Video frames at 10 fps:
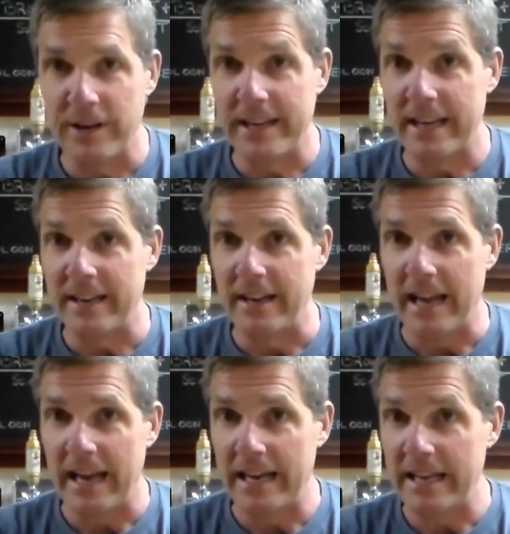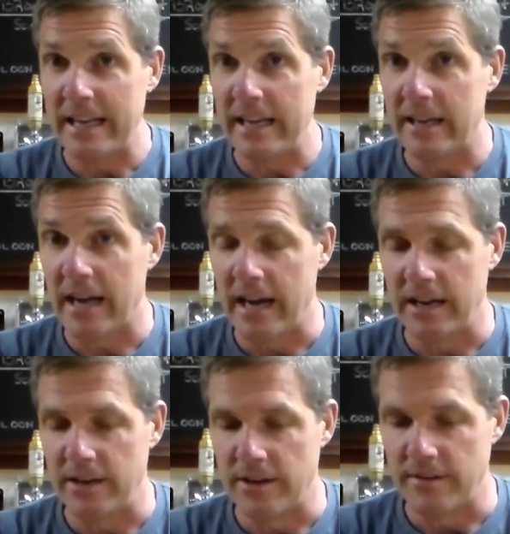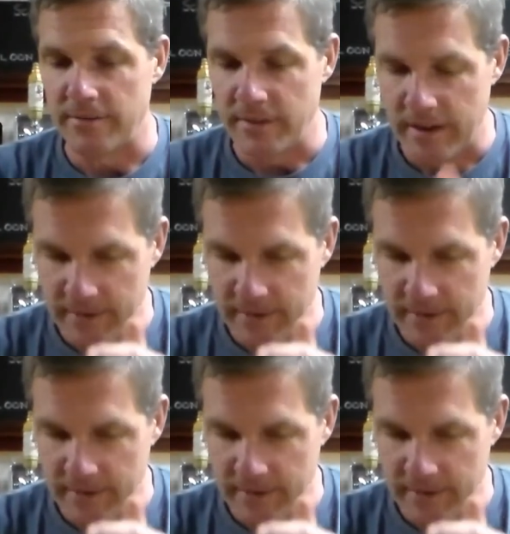really getting any kind of,